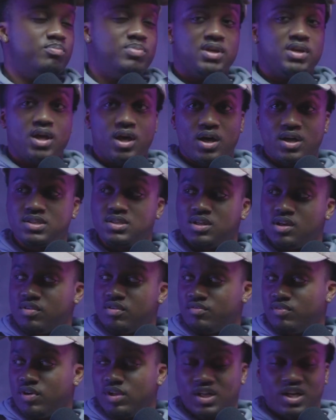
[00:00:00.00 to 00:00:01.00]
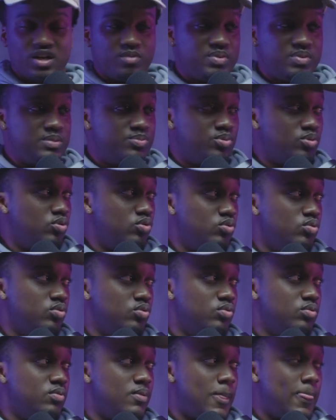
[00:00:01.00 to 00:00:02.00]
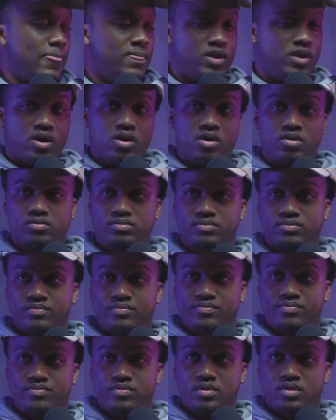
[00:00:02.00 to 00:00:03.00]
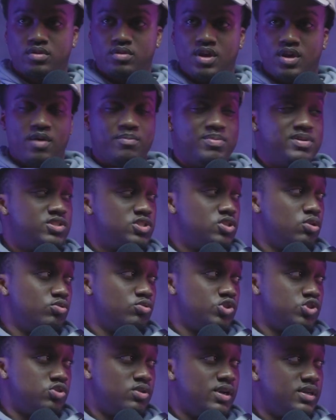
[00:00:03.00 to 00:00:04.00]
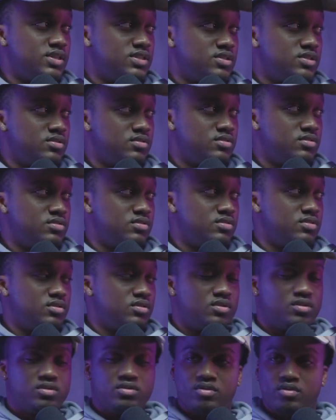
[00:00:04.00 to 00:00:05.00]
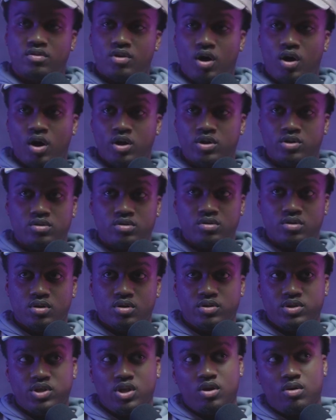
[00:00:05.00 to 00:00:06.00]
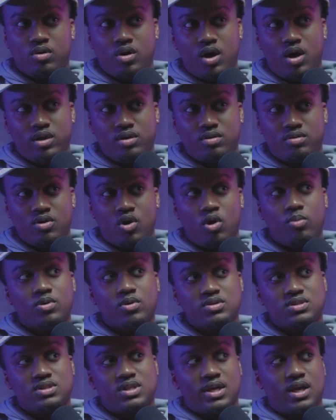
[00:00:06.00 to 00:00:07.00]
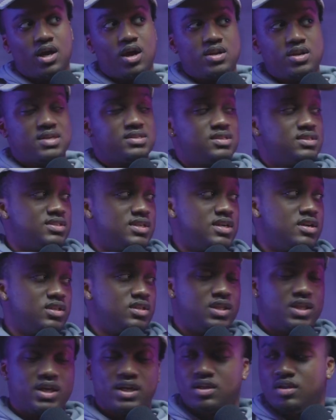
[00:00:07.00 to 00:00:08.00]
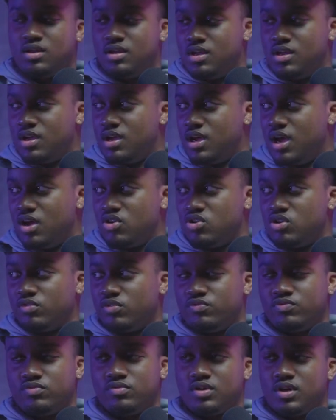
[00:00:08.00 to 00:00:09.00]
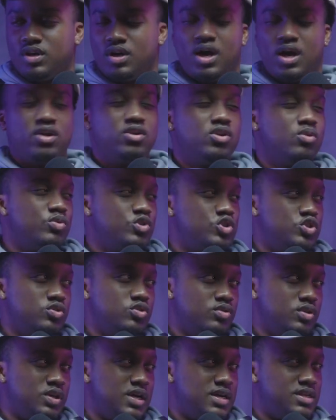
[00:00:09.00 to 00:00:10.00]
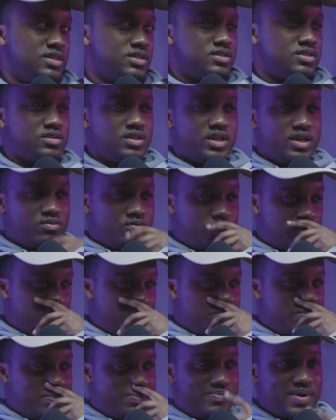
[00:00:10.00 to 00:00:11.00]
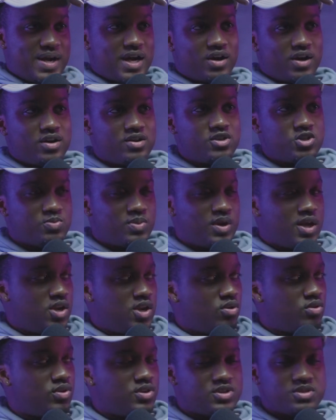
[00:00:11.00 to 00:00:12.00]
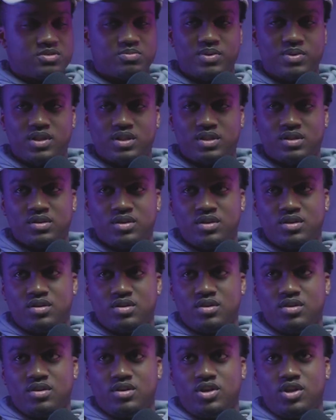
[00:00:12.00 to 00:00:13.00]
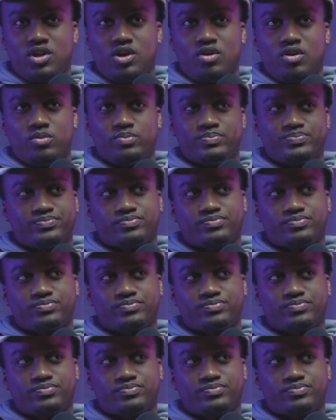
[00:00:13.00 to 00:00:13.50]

because of a lot of people who, you know, have been so strict on, you know, on almost like unnecessarily. Like I don't know if I don't know what you guys, like what your background is, but I know there's been, you know,